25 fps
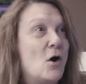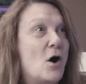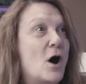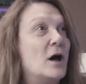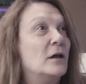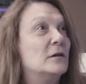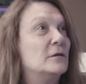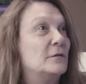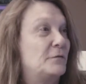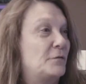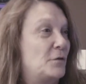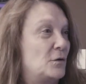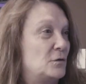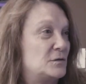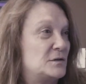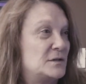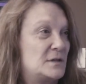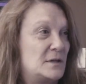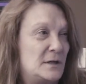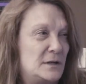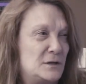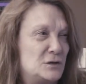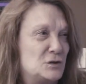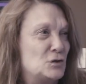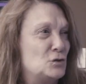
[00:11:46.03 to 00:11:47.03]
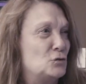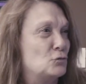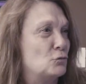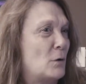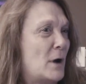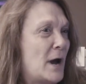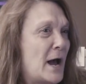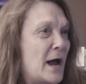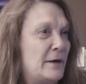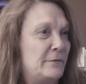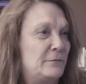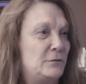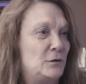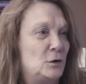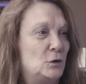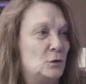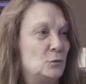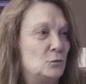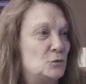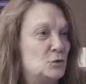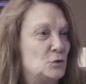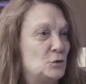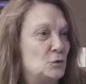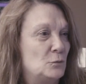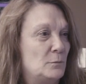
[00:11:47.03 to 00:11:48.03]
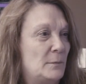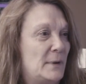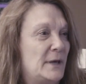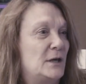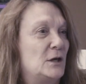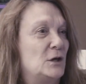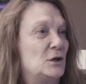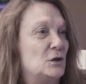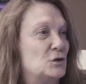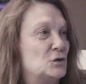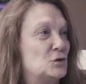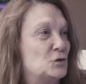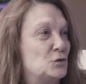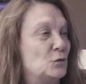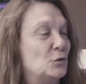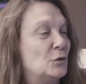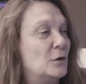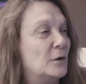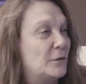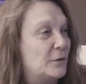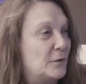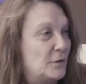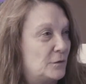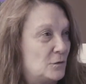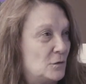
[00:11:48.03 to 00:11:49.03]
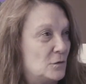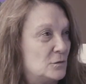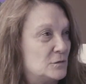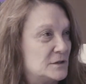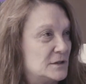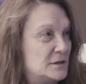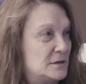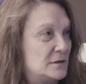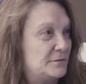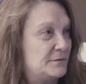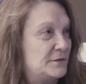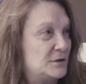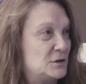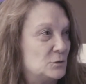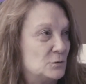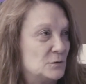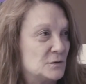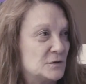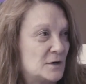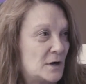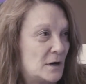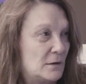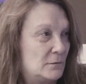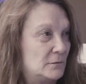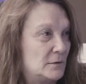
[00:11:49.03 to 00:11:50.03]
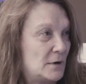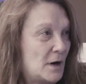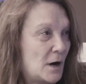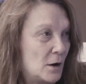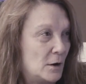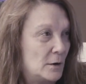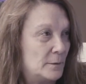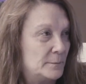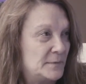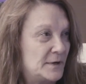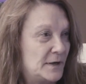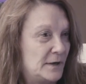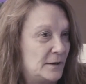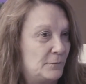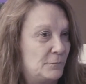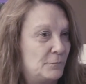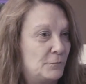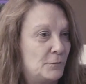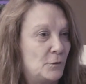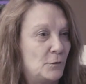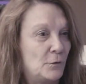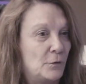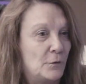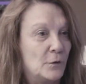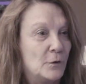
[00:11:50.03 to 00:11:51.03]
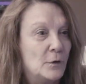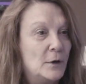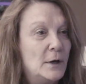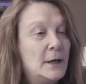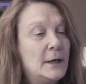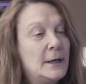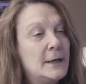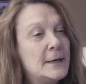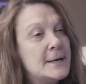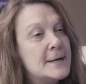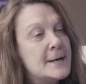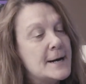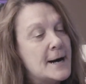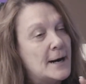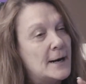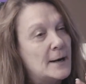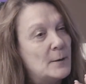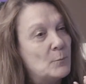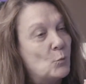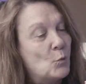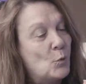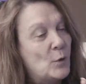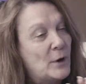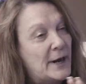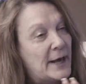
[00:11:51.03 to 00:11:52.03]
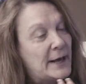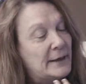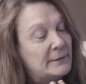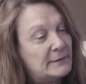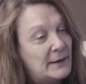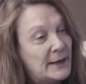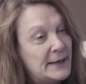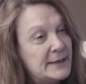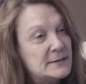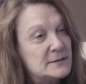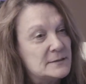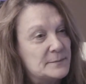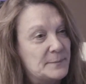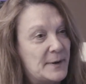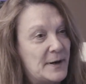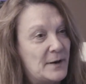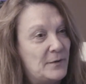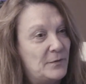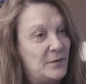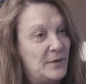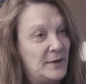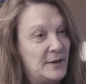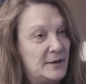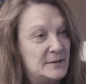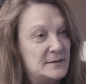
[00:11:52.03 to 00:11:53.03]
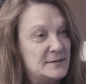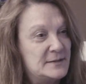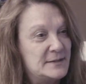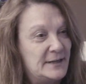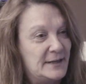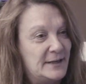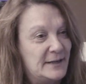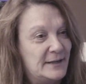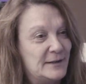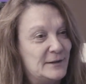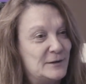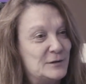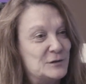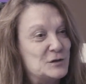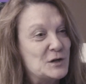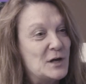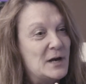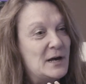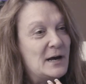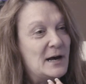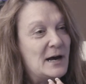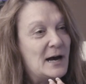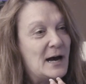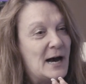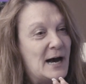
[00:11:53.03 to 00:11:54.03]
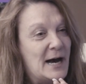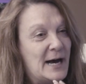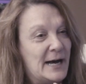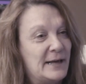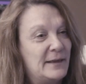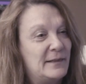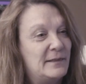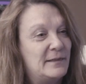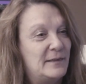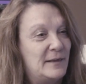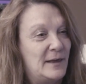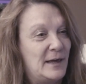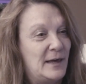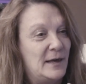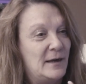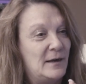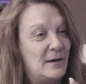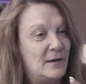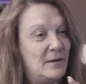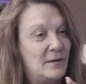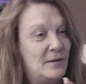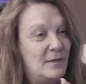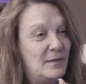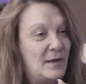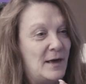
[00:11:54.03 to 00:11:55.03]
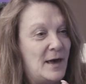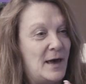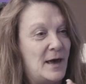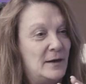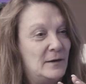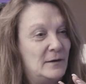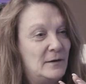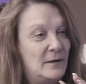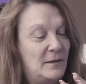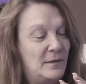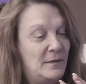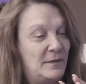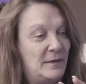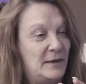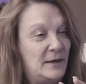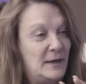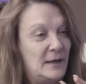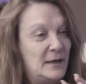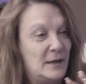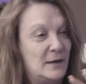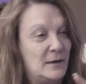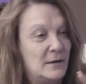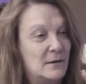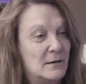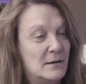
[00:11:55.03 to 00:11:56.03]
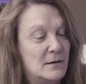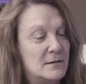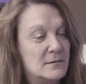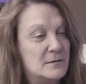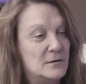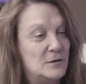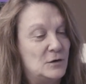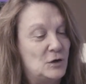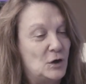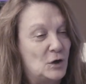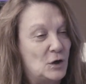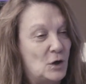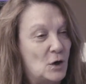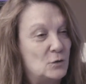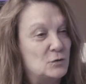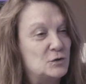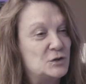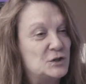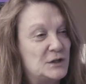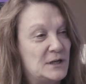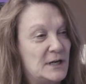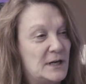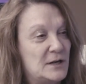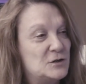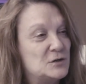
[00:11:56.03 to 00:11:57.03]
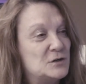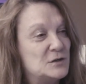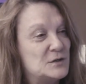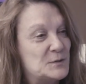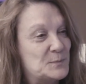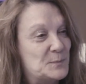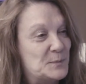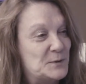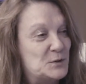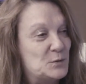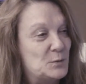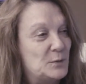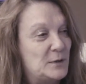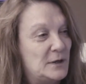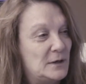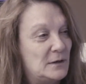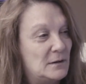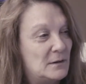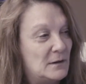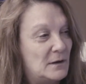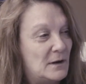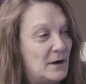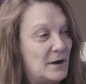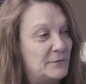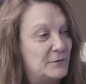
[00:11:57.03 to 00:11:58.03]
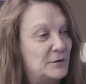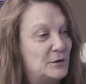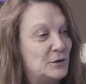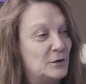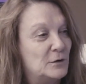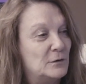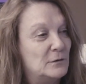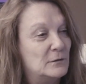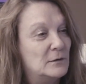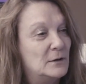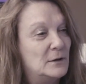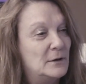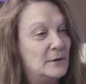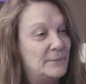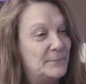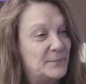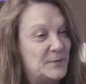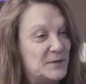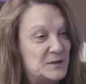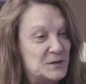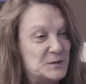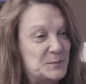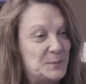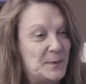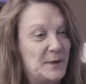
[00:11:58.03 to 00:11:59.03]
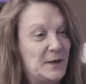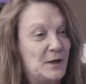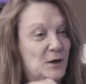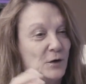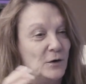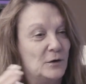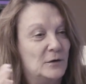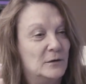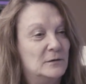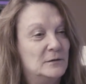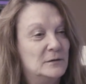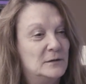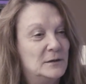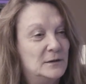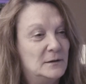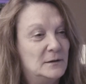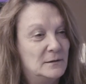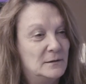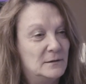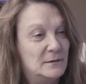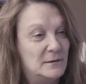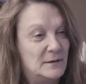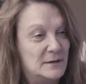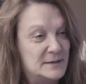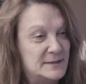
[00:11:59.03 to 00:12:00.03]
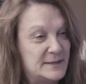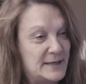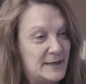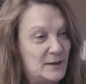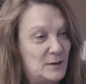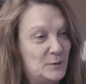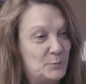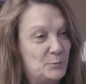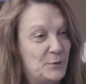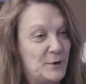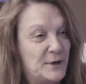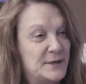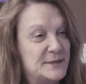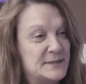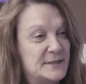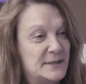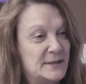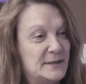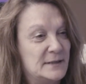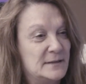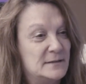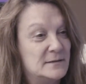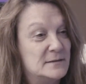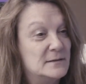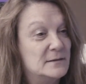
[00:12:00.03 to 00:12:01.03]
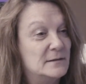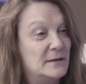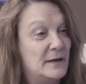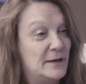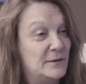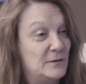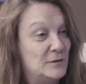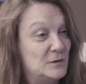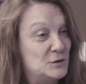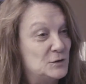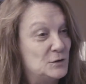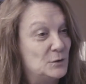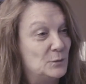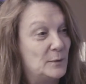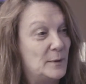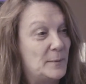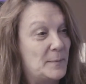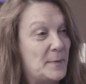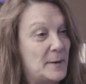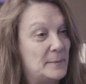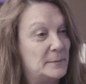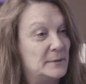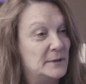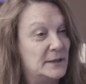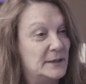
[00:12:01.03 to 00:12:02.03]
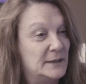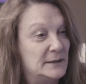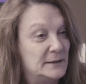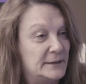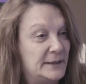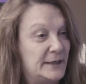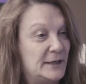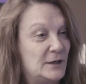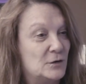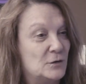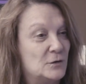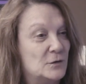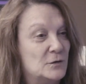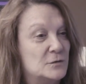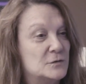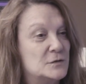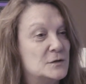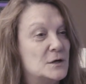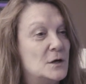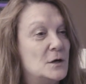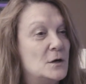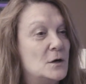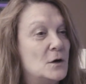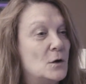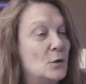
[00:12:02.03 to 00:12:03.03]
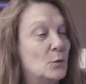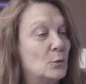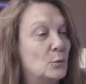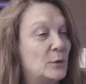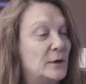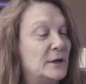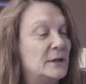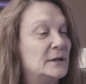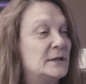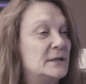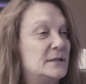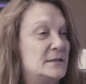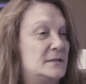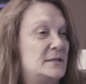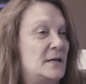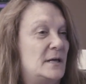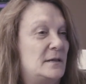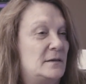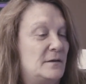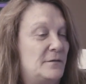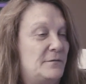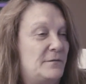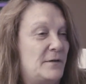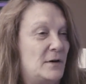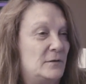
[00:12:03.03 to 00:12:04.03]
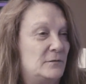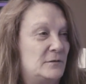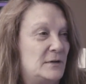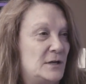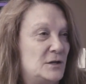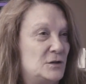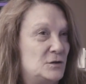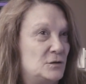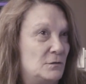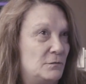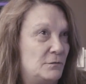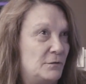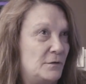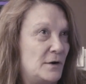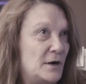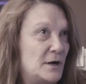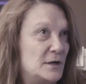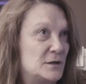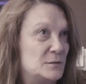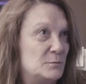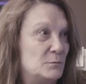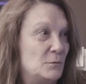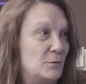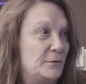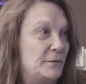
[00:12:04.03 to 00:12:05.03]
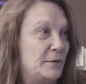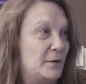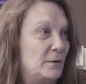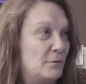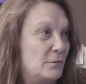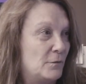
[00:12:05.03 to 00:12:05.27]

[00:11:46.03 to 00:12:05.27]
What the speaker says: All of those things drive you to making sure that those individuals aren't harmed any further. What I liked about this is I think that the negotiations between the governor, the speaker, the Senate president, and the two Republican leaders really set the foundation for us moving